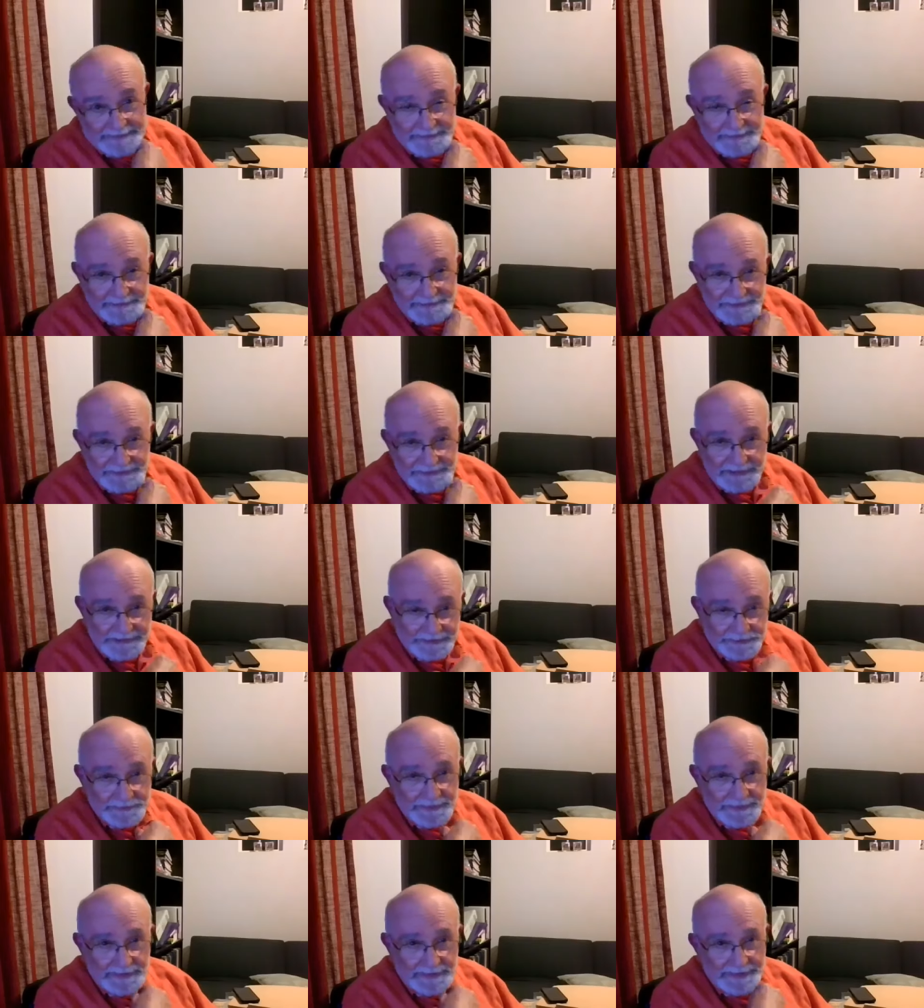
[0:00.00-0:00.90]
message
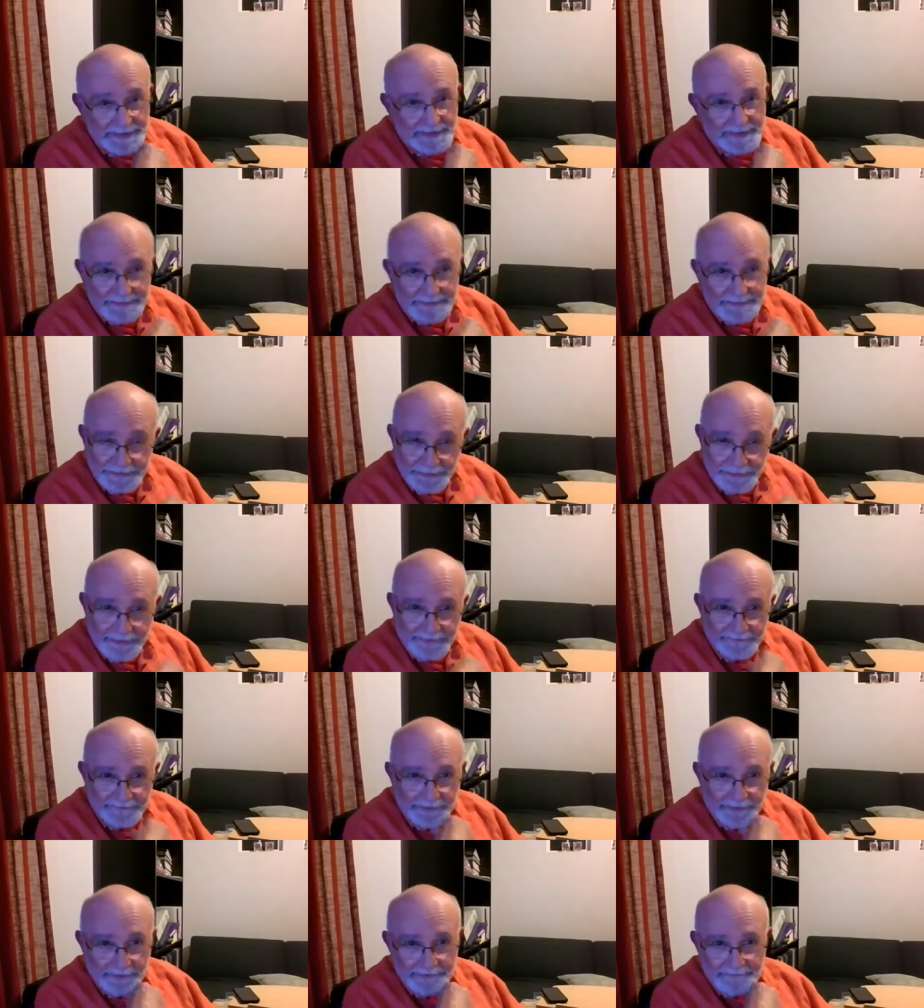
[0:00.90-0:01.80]
is really
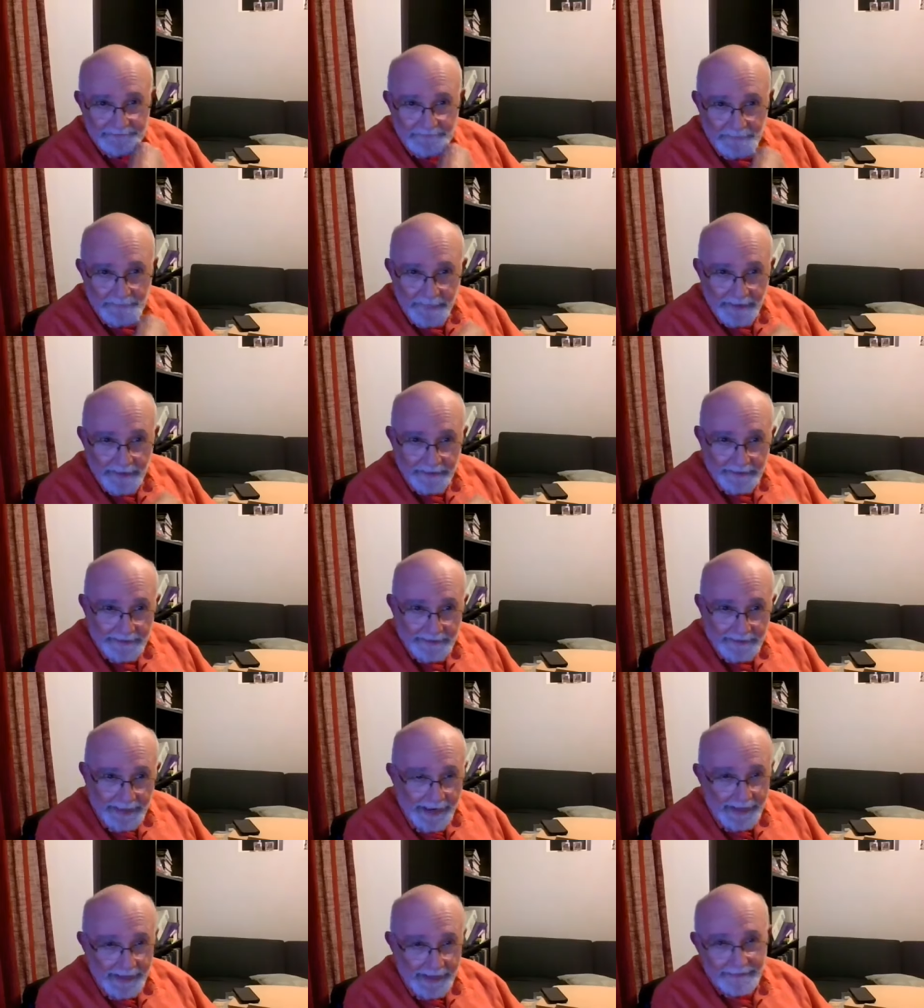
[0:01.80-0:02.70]
sort of
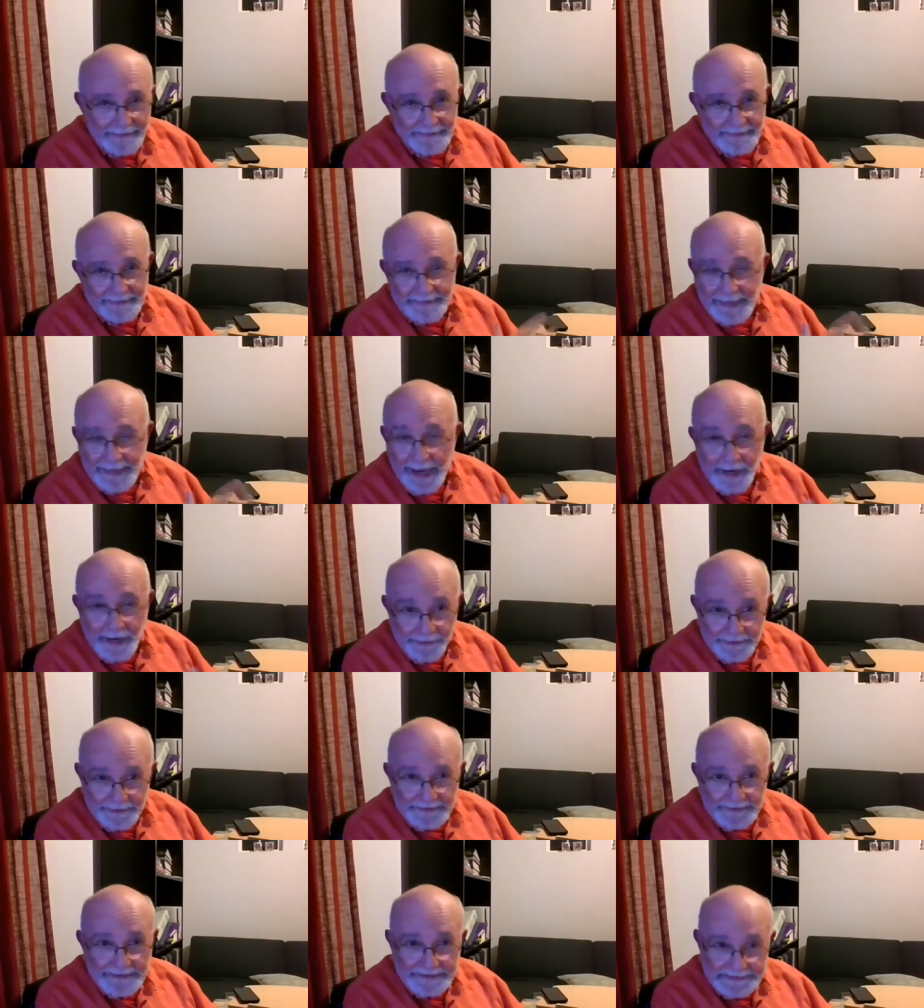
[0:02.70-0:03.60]
a
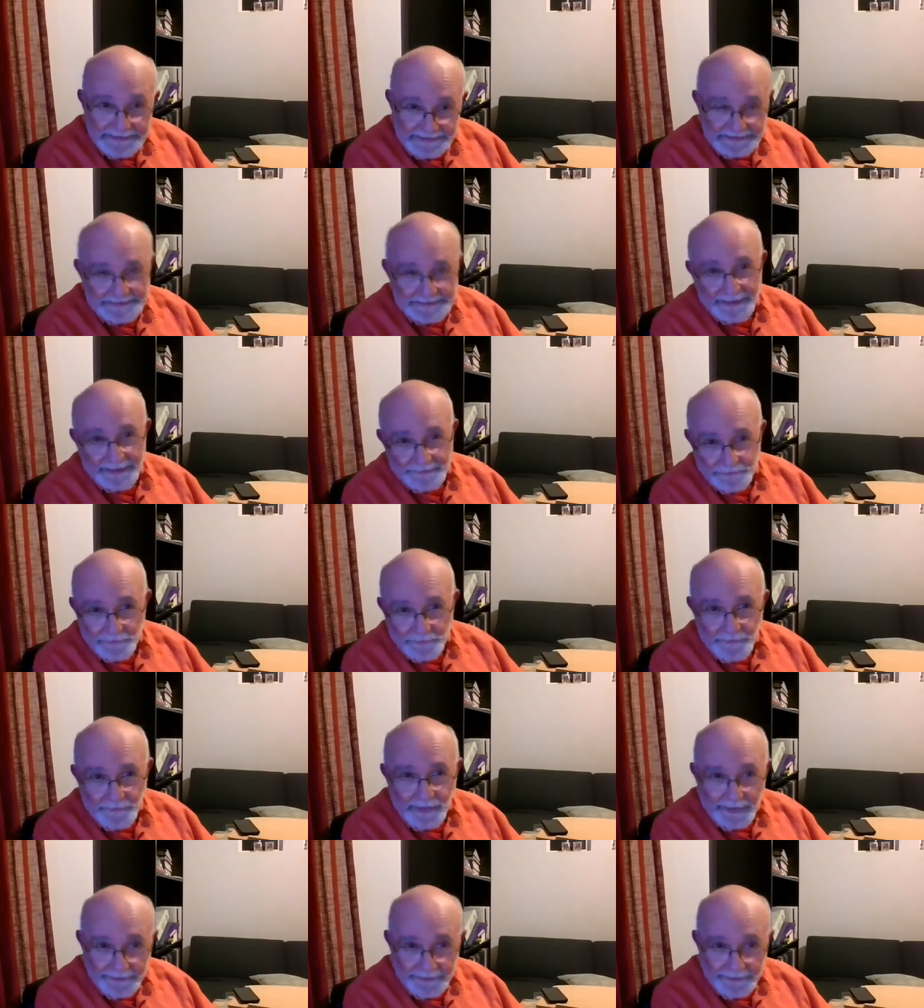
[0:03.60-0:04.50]
carrot and stick
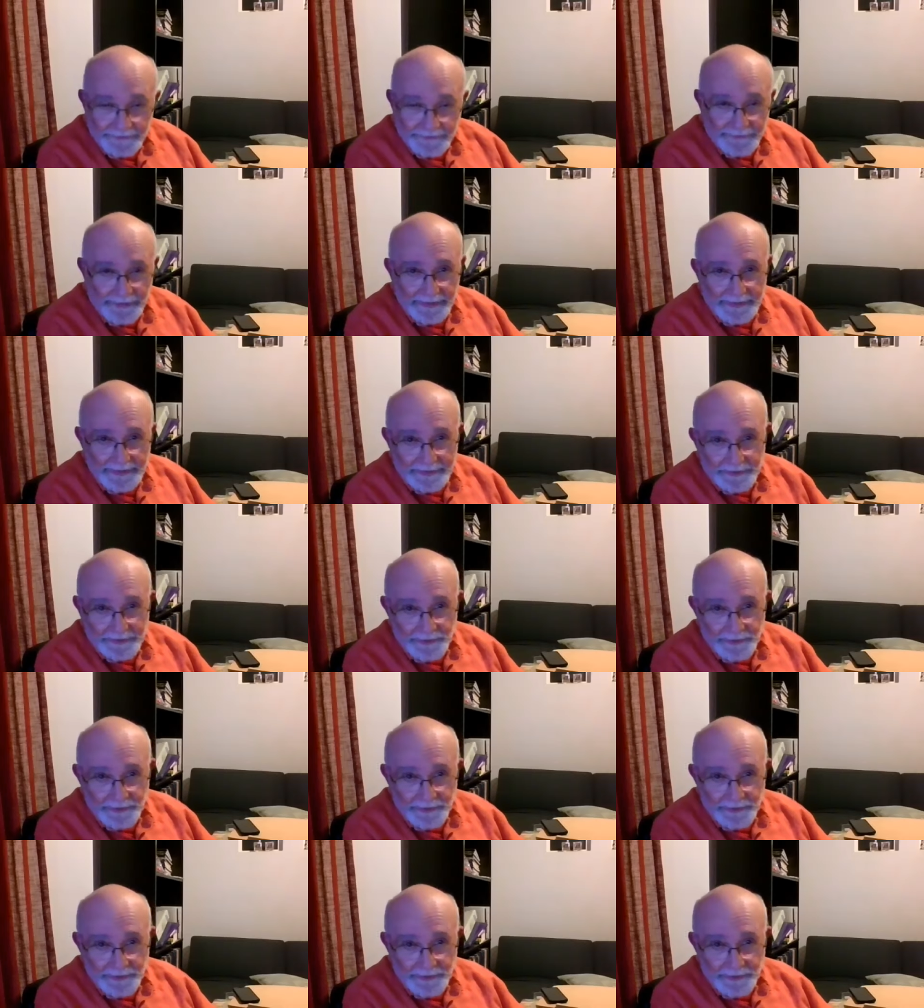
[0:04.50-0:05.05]
one, right?